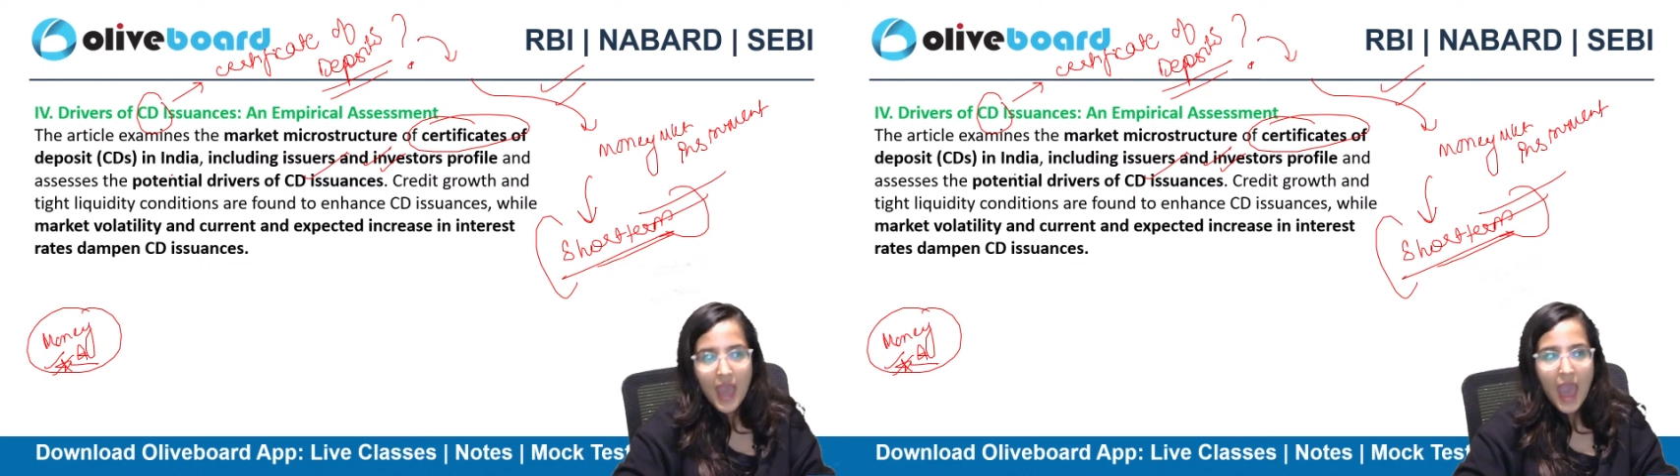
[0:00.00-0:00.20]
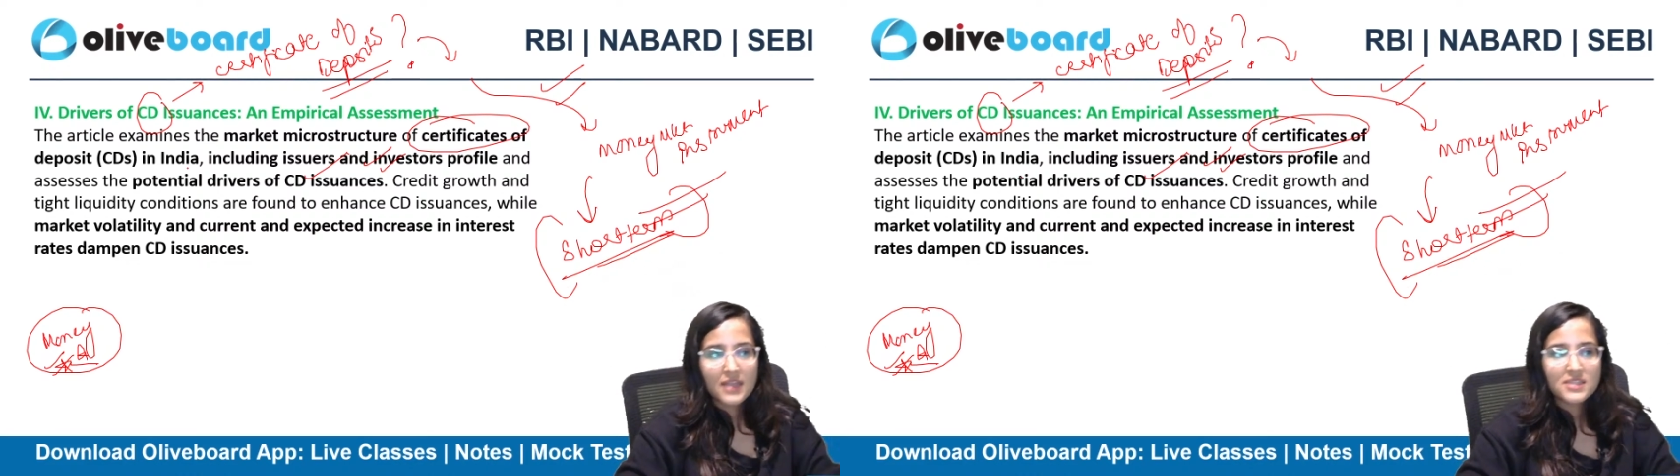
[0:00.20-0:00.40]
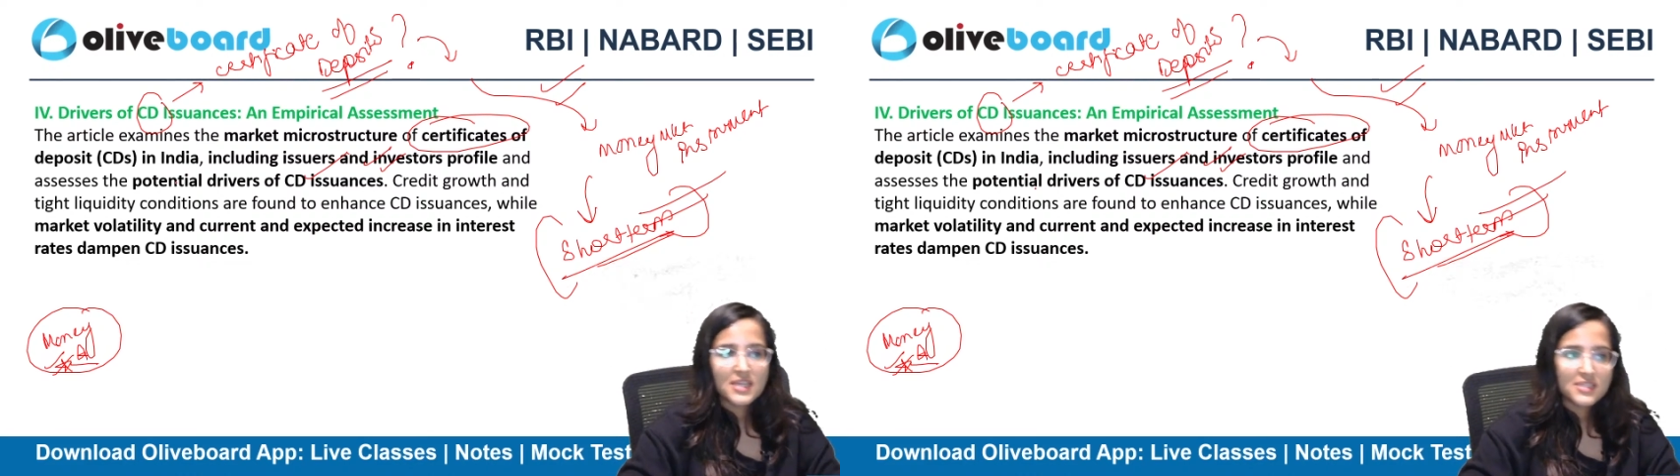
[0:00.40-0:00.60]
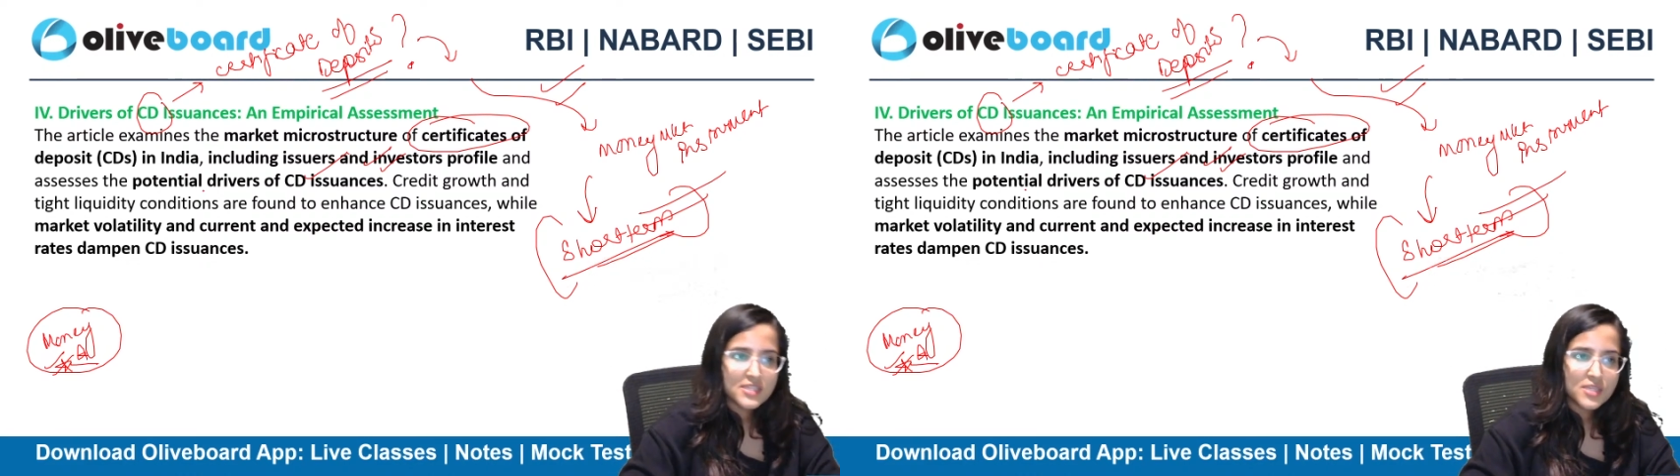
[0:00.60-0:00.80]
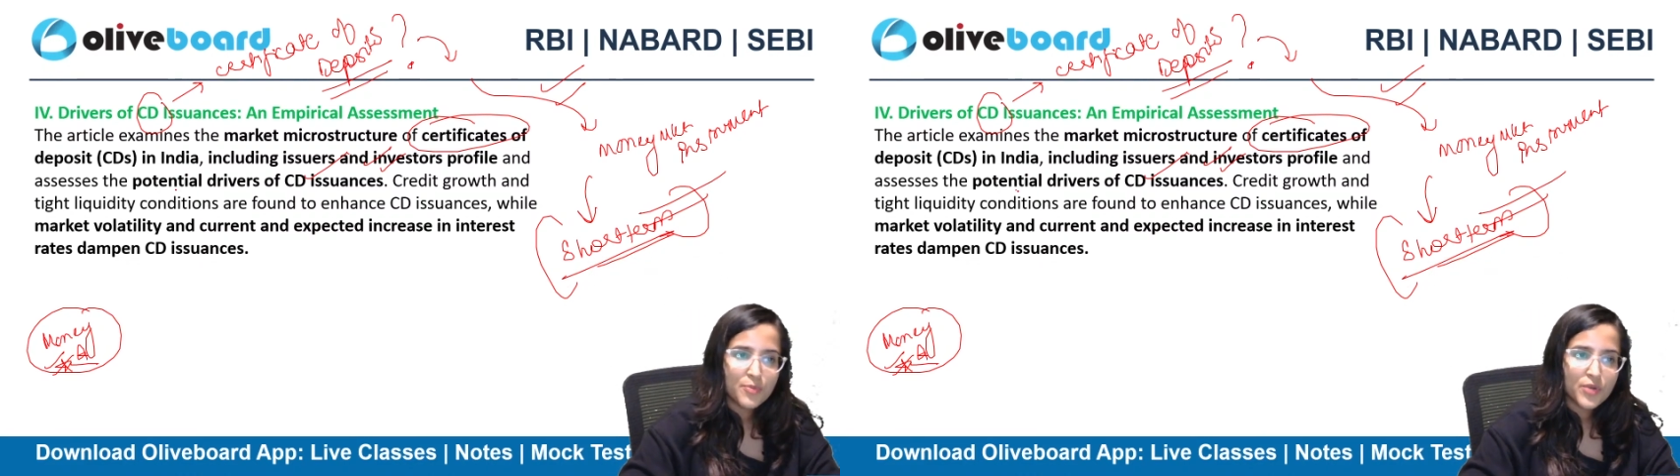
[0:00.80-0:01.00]
and
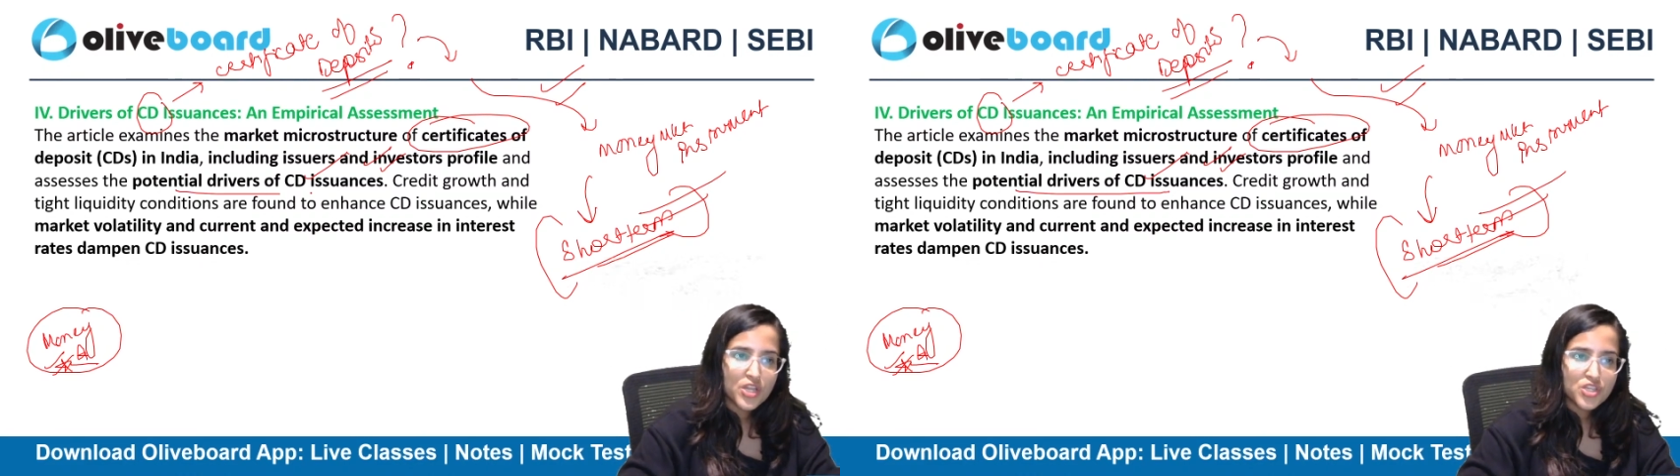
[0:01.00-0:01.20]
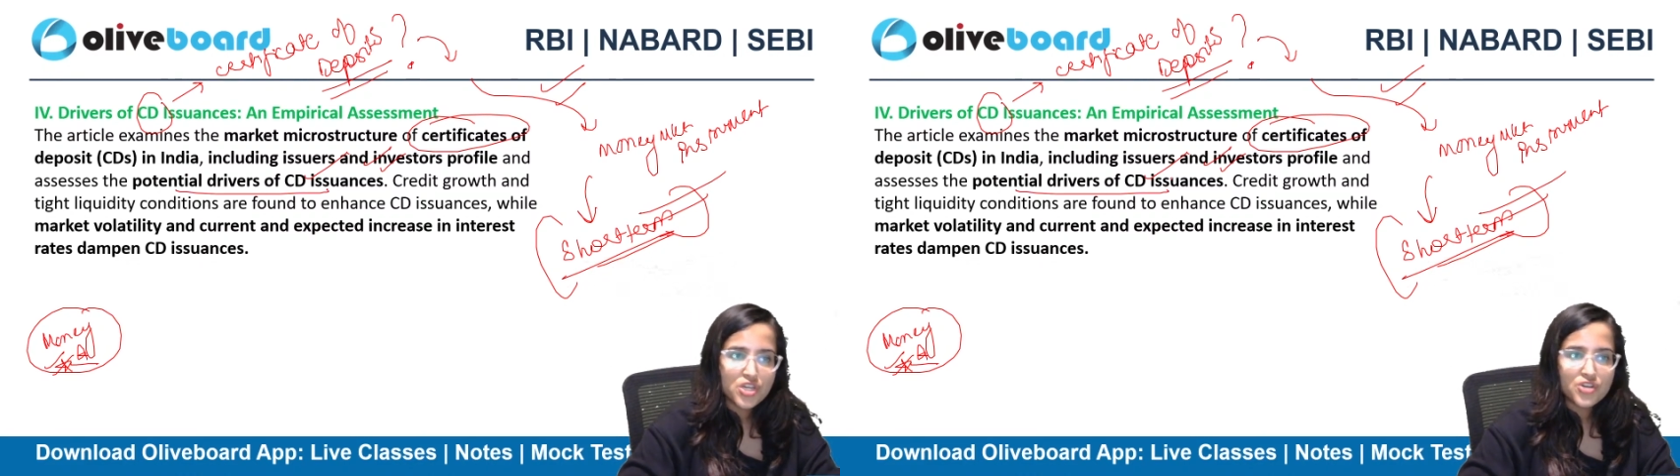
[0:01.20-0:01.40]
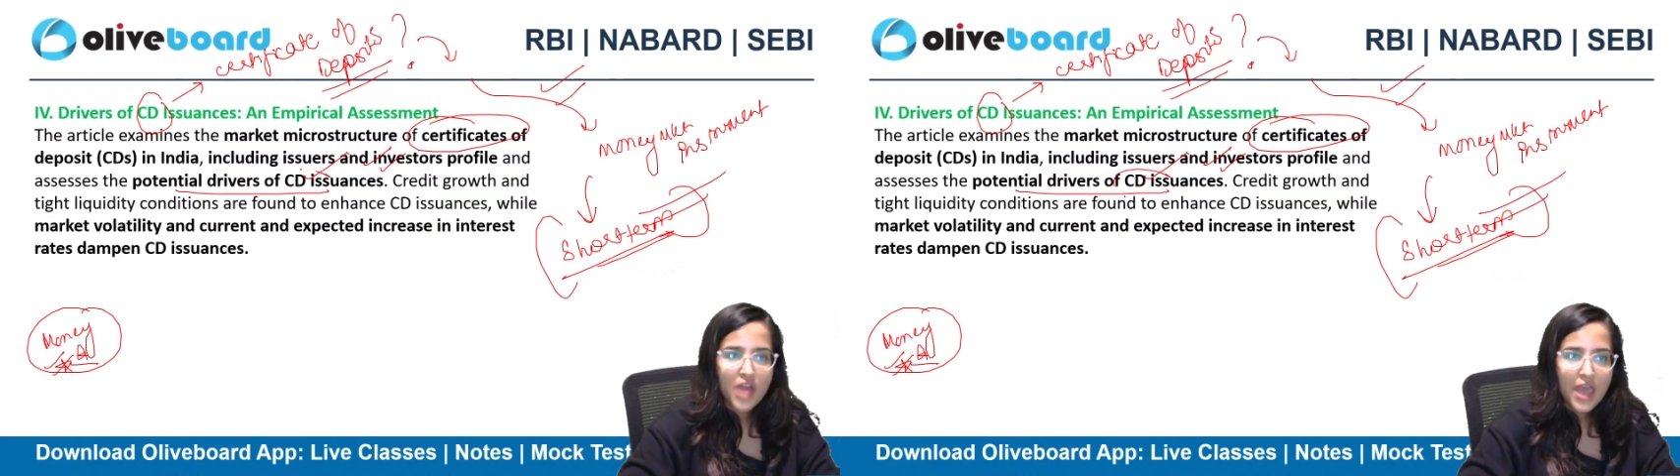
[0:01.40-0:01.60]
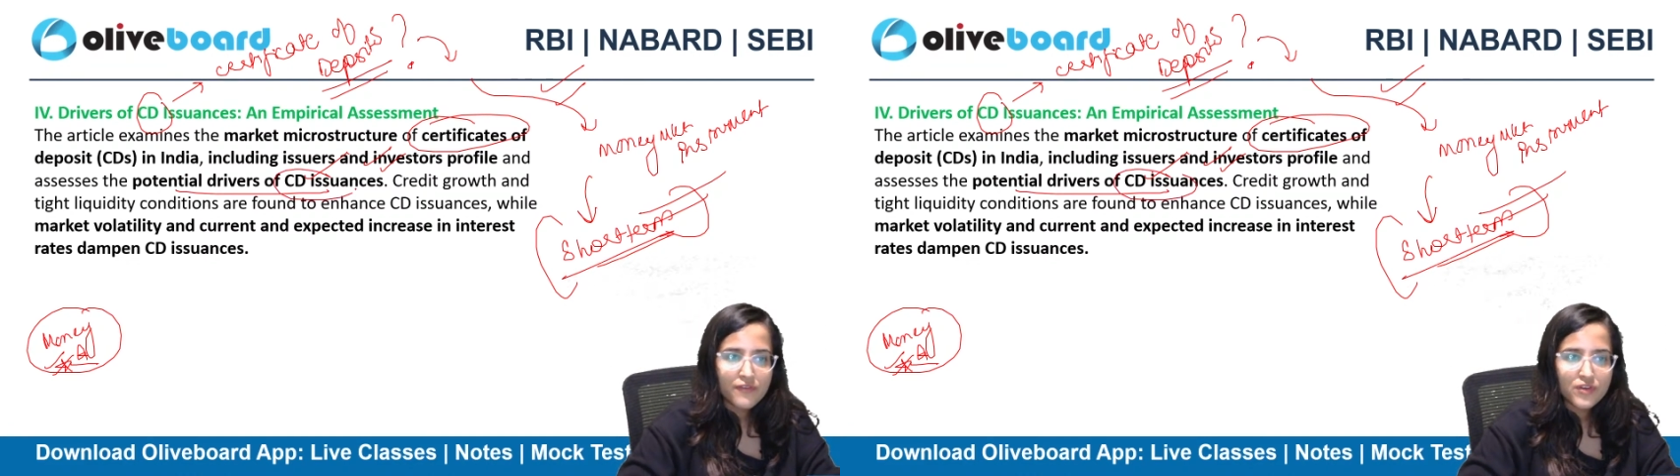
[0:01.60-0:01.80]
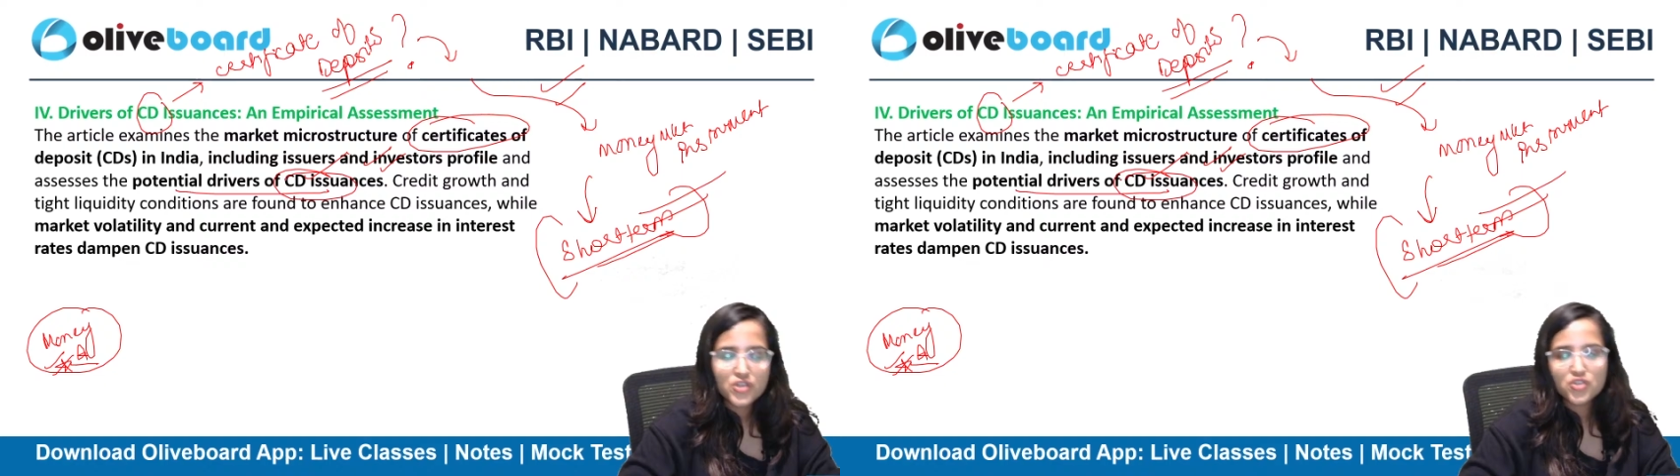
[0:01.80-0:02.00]
assesses the potential
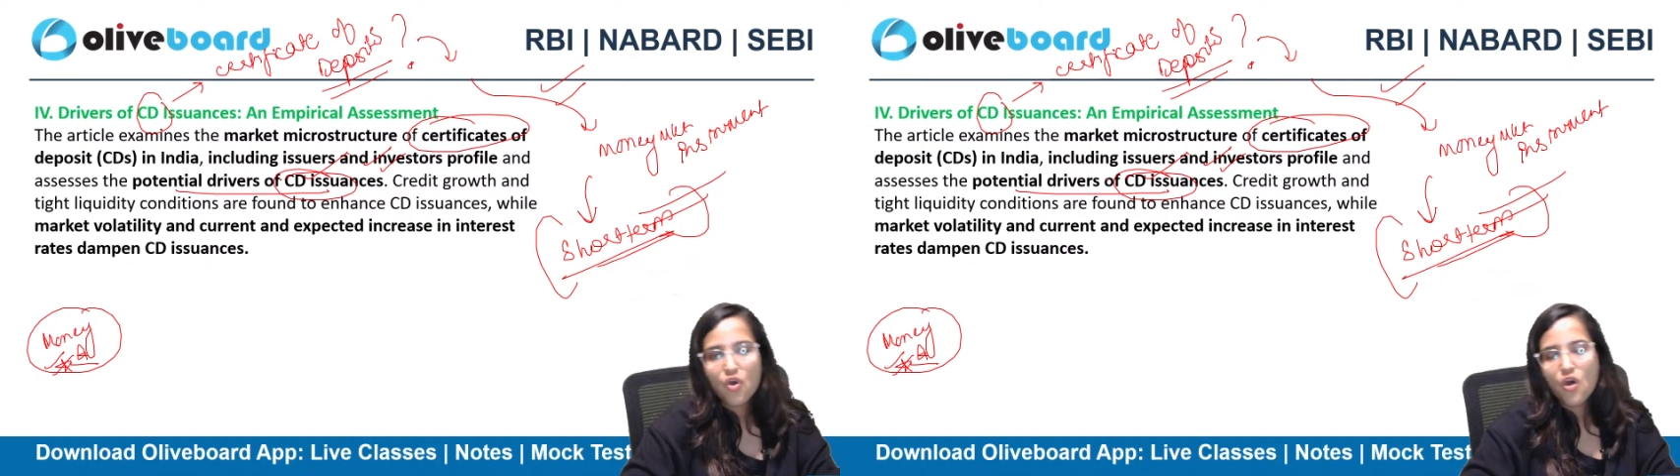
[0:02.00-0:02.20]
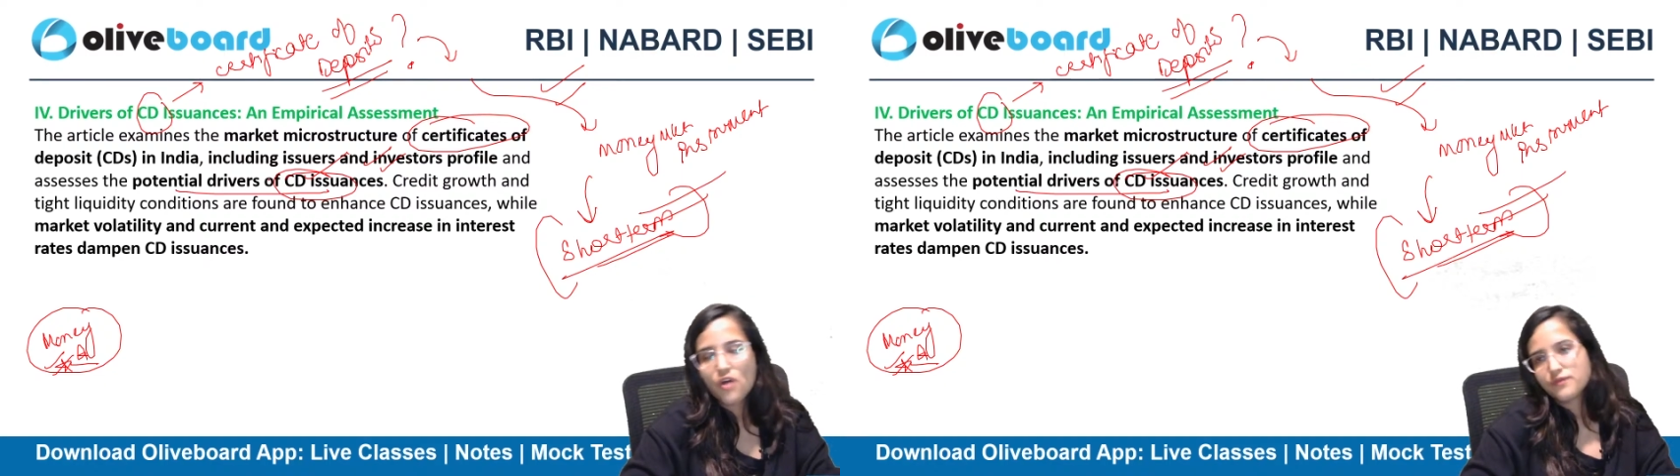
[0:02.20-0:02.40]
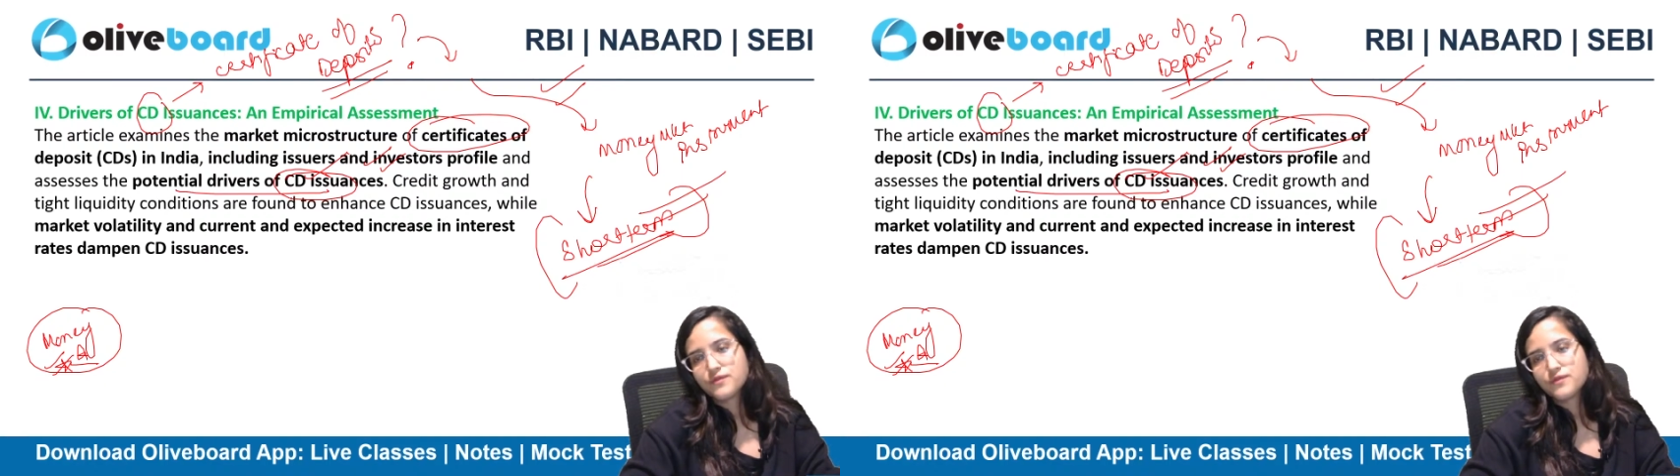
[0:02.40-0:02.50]
drivers of